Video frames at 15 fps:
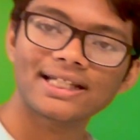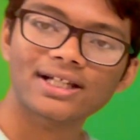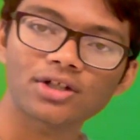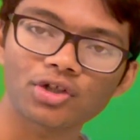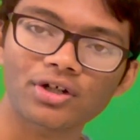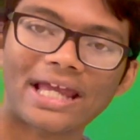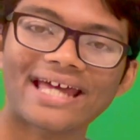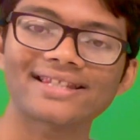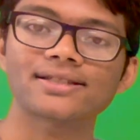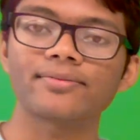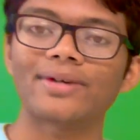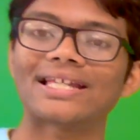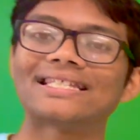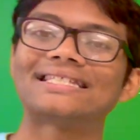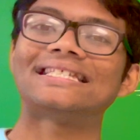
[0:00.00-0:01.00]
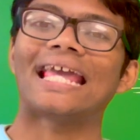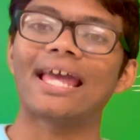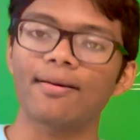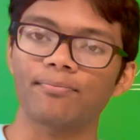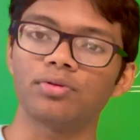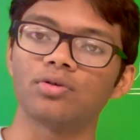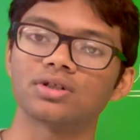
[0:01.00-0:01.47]
take a look at some
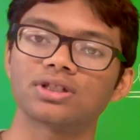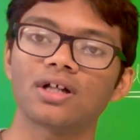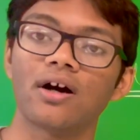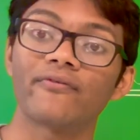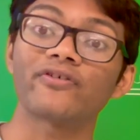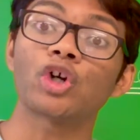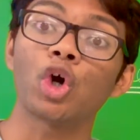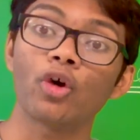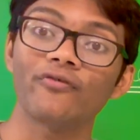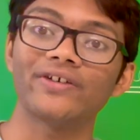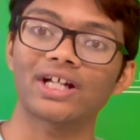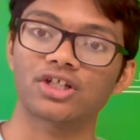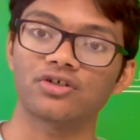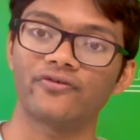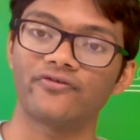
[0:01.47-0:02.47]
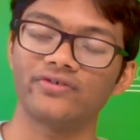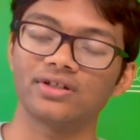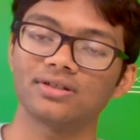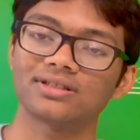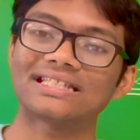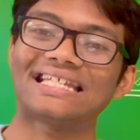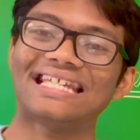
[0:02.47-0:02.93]
examples of covector
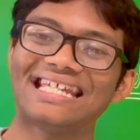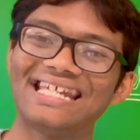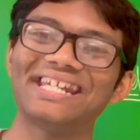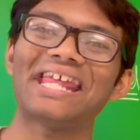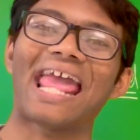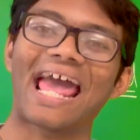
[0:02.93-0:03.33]
fields in